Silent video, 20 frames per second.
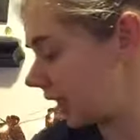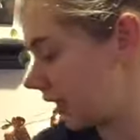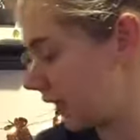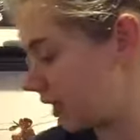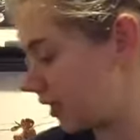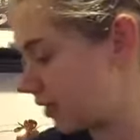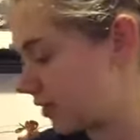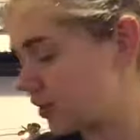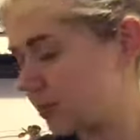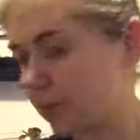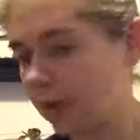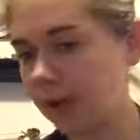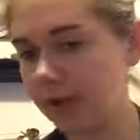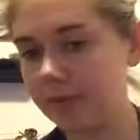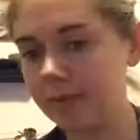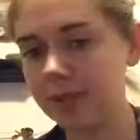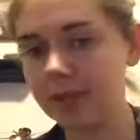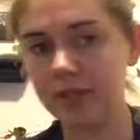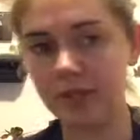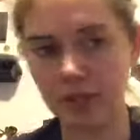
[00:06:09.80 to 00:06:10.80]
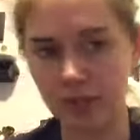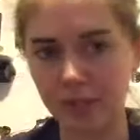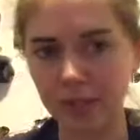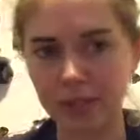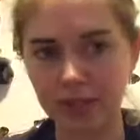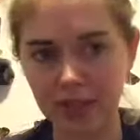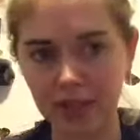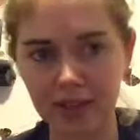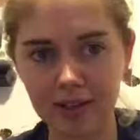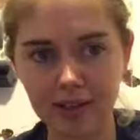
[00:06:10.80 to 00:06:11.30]
And so I've been
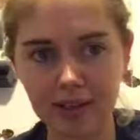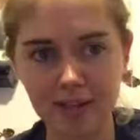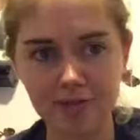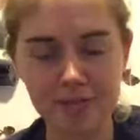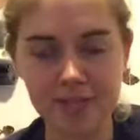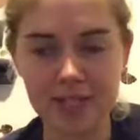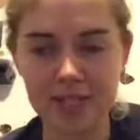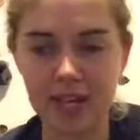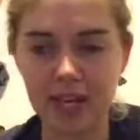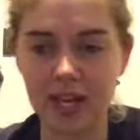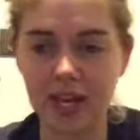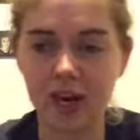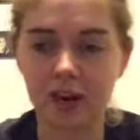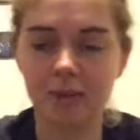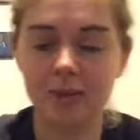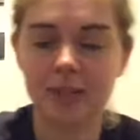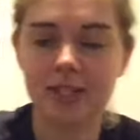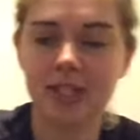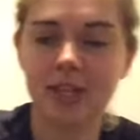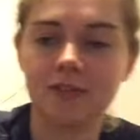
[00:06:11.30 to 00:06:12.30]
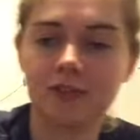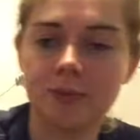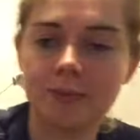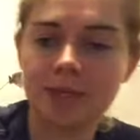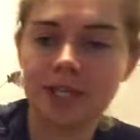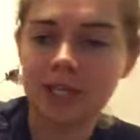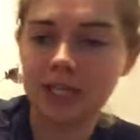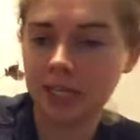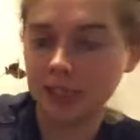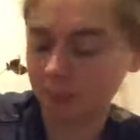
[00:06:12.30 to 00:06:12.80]
doing that. I've been taking care of myself. I've
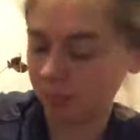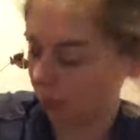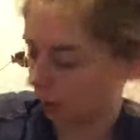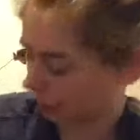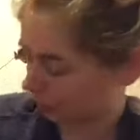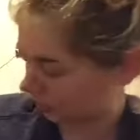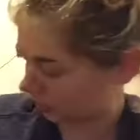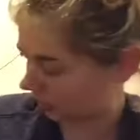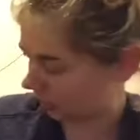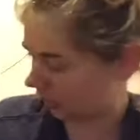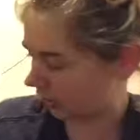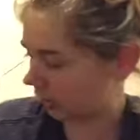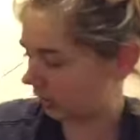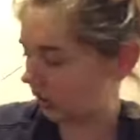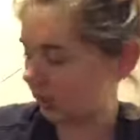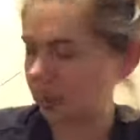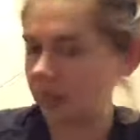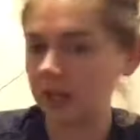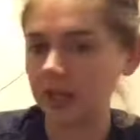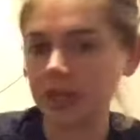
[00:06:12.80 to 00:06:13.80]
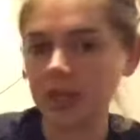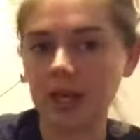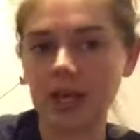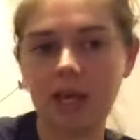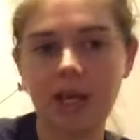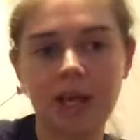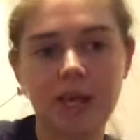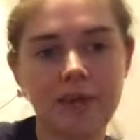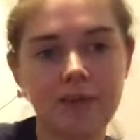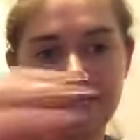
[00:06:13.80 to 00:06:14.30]
been eating properly,
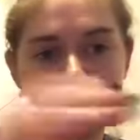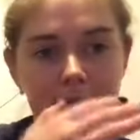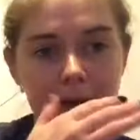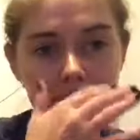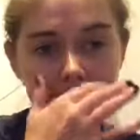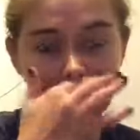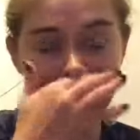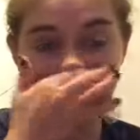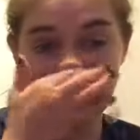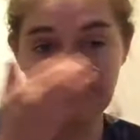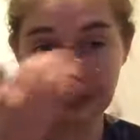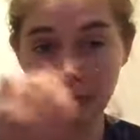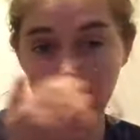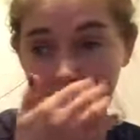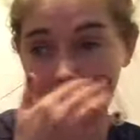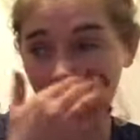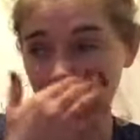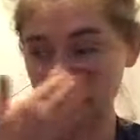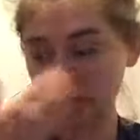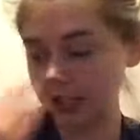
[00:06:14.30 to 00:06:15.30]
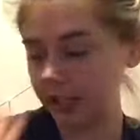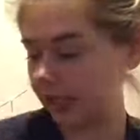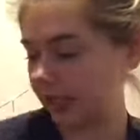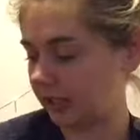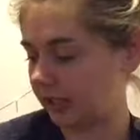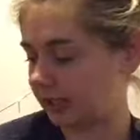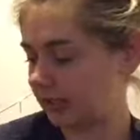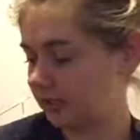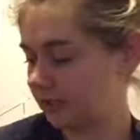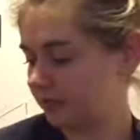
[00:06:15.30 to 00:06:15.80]
and I have been really
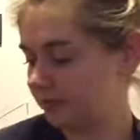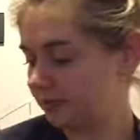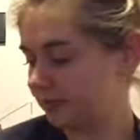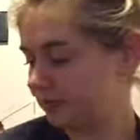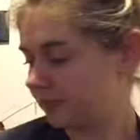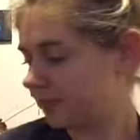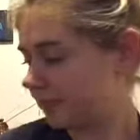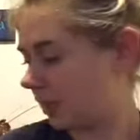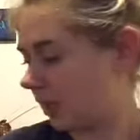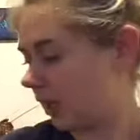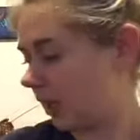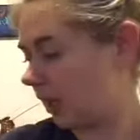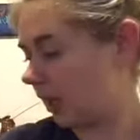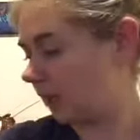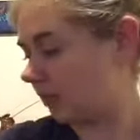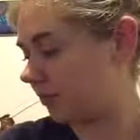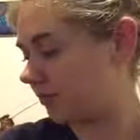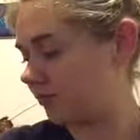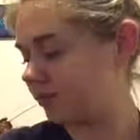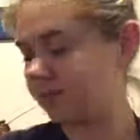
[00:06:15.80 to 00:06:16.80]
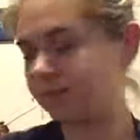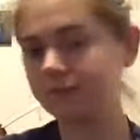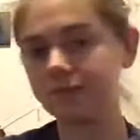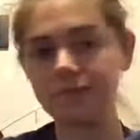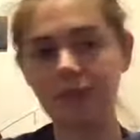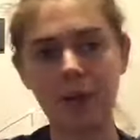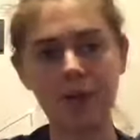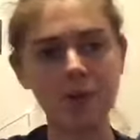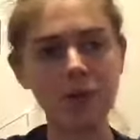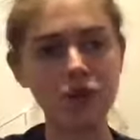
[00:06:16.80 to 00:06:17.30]
watching. Um,
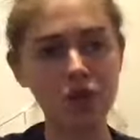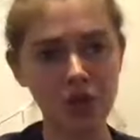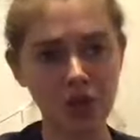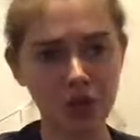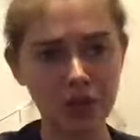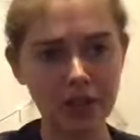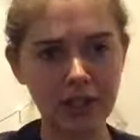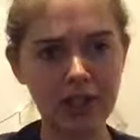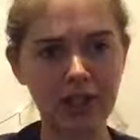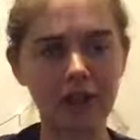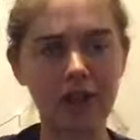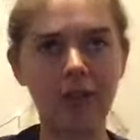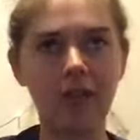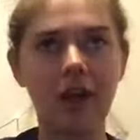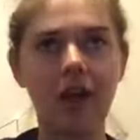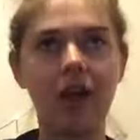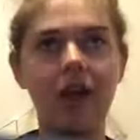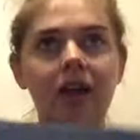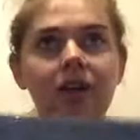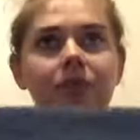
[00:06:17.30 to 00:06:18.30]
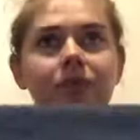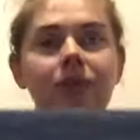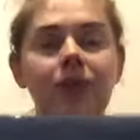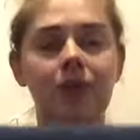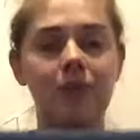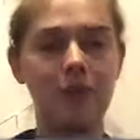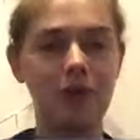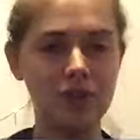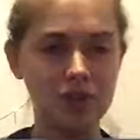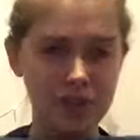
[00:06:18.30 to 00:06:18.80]
I've been journaling a lot and
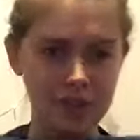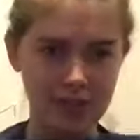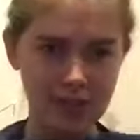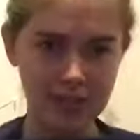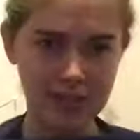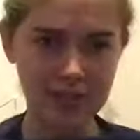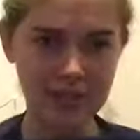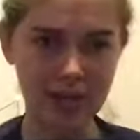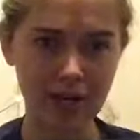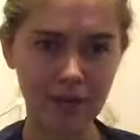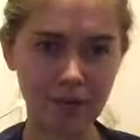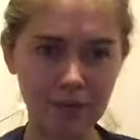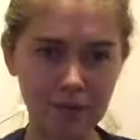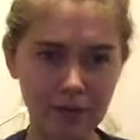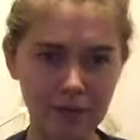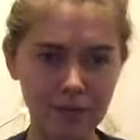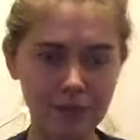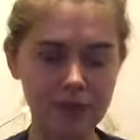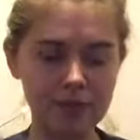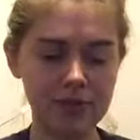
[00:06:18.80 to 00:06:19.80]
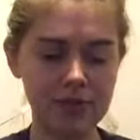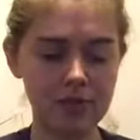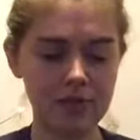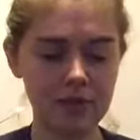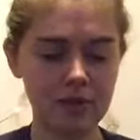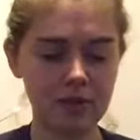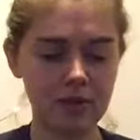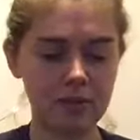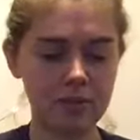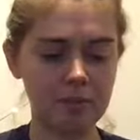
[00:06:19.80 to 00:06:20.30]
really watching things that uplift
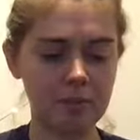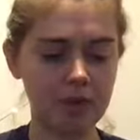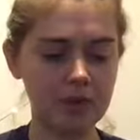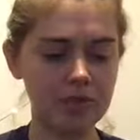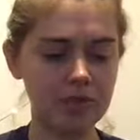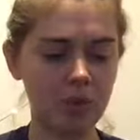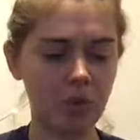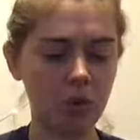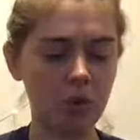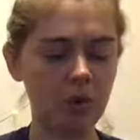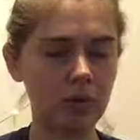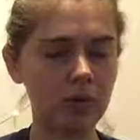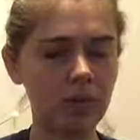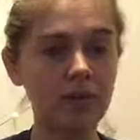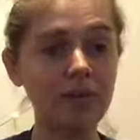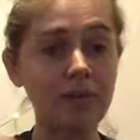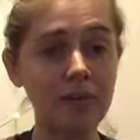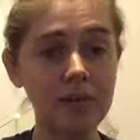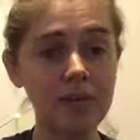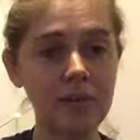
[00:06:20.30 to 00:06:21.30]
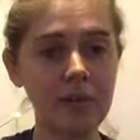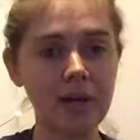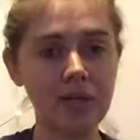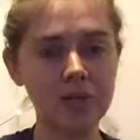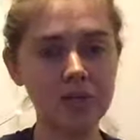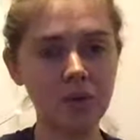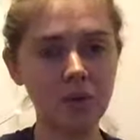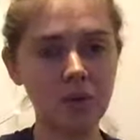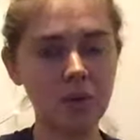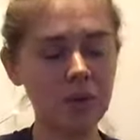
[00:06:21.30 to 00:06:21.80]
my soul and feed my
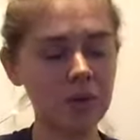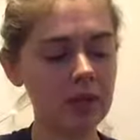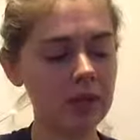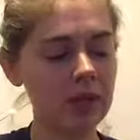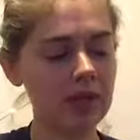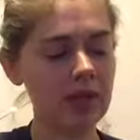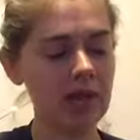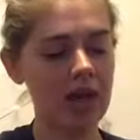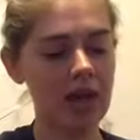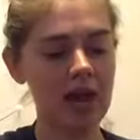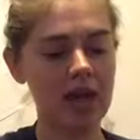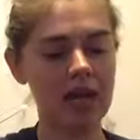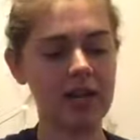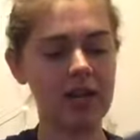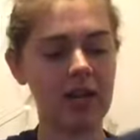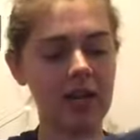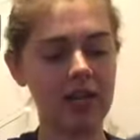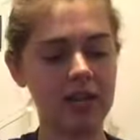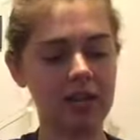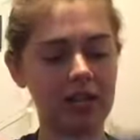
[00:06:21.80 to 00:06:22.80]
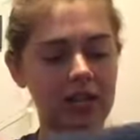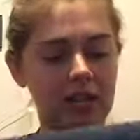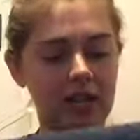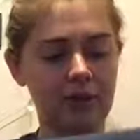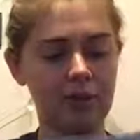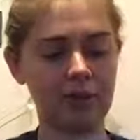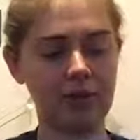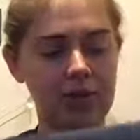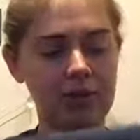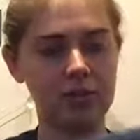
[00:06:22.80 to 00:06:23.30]
soul and I think
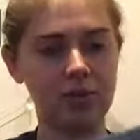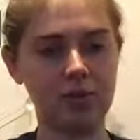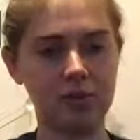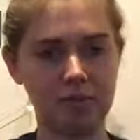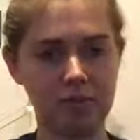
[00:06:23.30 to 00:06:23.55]
that we need to